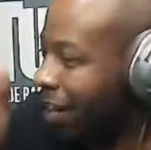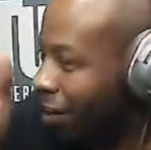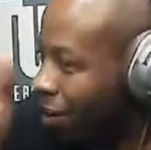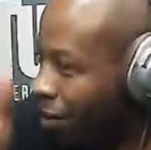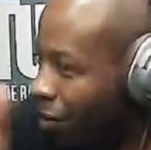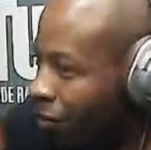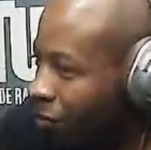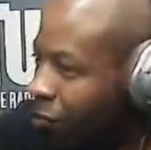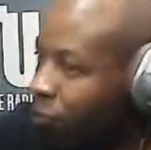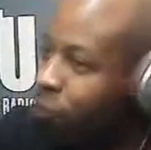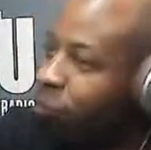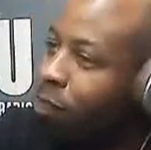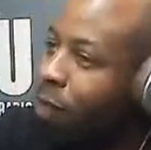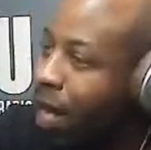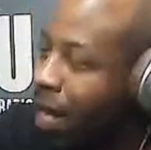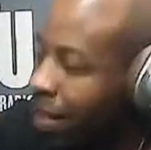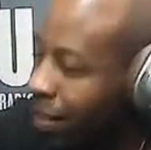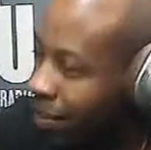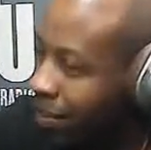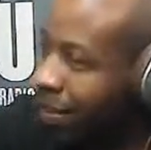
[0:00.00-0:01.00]
all those
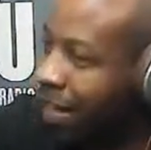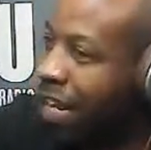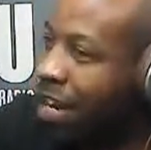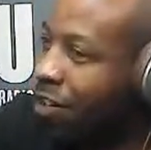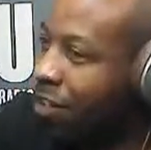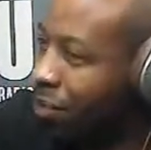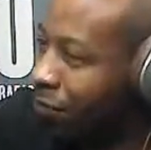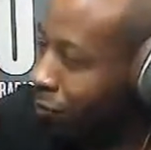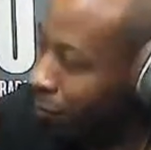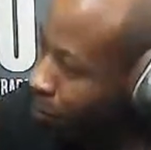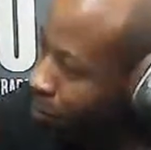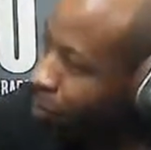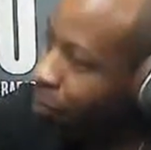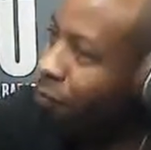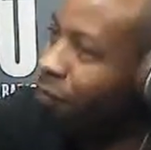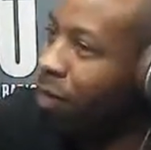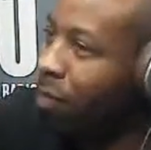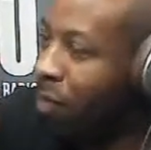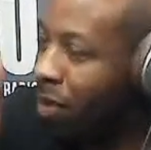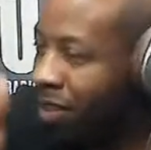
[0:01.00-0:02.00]
ballots counted from
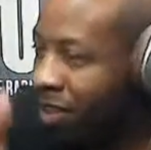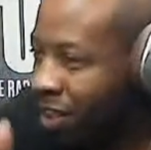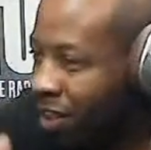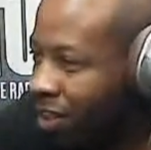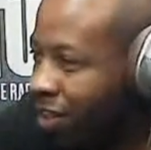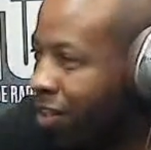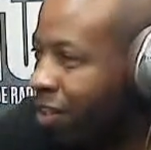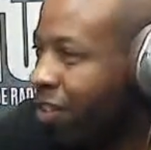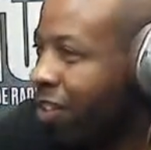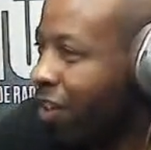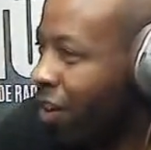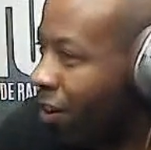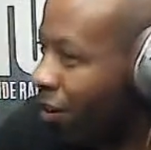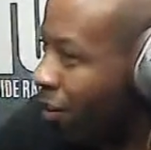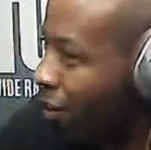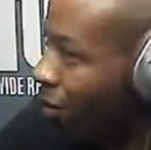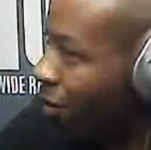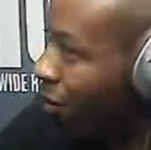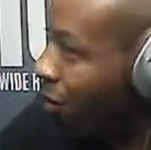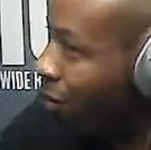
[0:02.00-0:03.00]
November 3rd
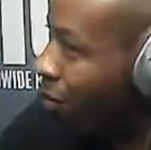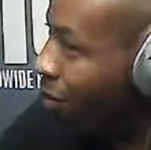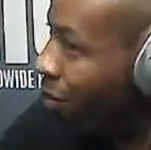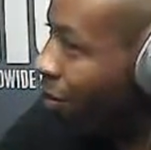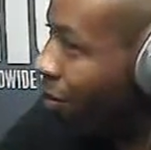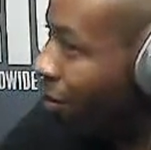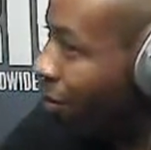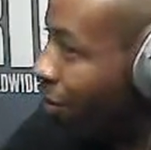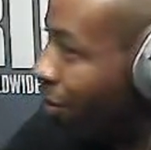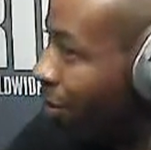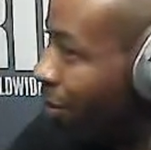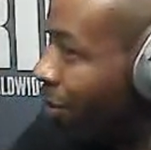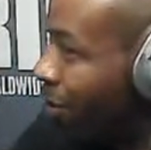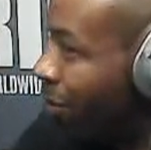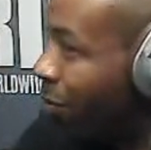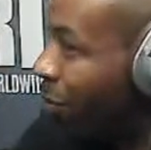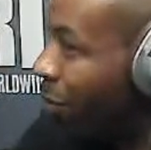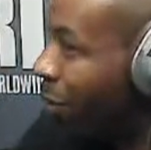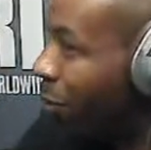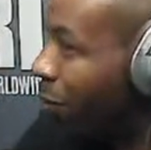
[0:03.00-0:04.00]
all the
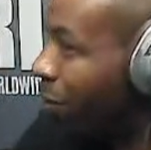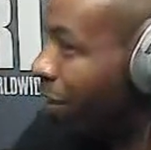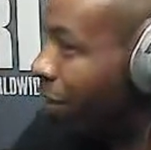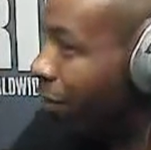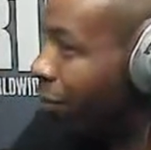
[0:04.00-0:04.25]
way, what,